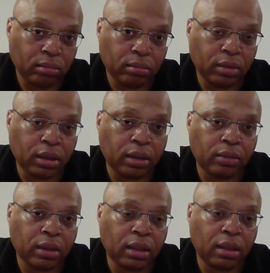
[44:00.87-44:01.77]

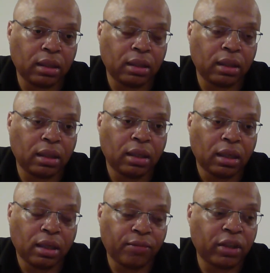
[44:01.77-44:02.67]

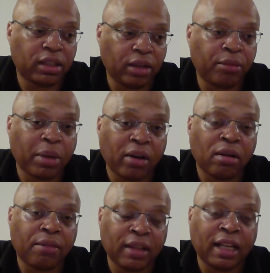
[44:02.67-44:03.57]
virtually every
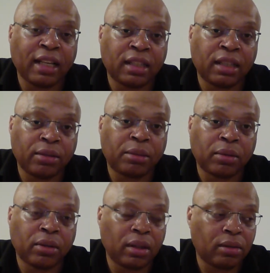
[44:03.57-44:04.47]
paragraph in that letter they
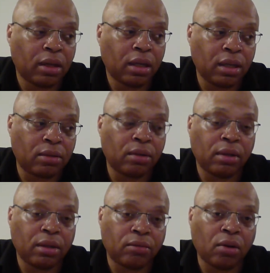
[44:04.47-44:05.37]
respond to
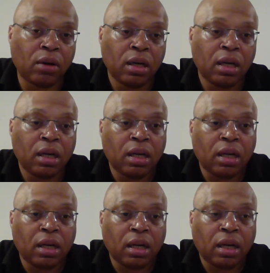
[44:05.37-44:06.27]
is wrong.
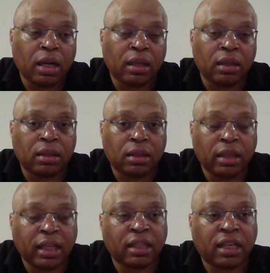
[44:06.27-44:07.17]
And the
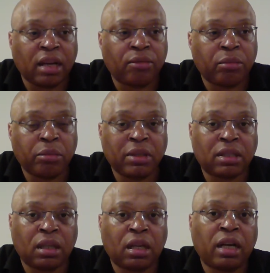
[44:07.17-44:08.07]
letter came from a
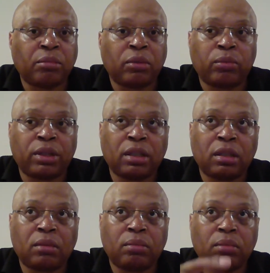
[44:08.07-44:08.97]
Mr. Lyman, which
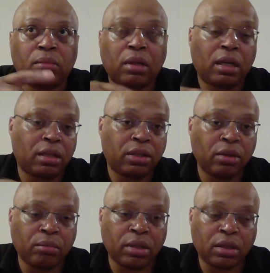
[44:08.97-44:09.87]
is, I
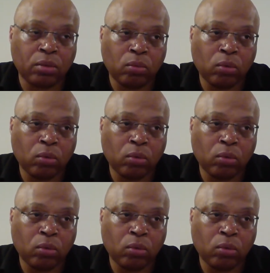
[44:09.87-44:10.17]
assume, Mr.